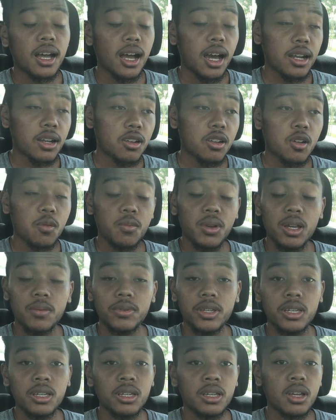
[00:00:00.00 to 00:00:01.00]
I don't know,
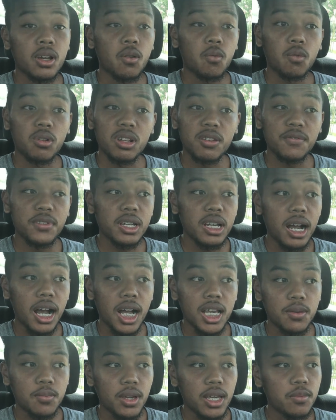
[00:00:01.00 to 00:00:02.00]
maybe one of you
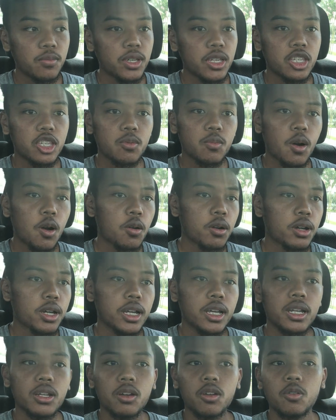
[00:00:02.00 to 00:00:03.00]
guys may be
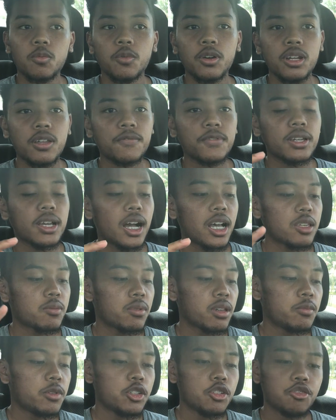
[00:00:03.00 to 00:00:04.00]
smoking, or one of you guys
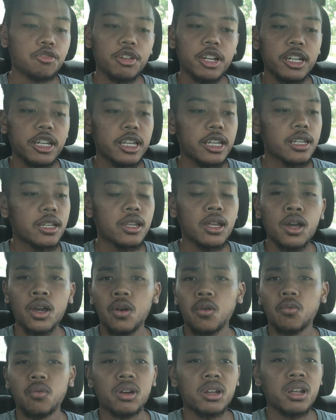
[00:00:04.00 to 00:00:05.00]
may be drinking,
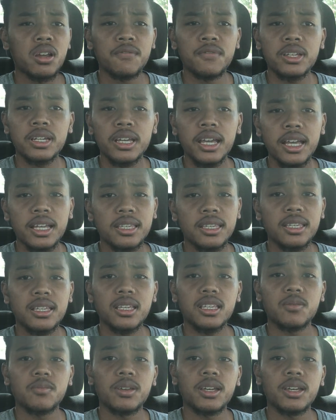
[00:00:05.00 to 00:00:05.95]
whatever the case is,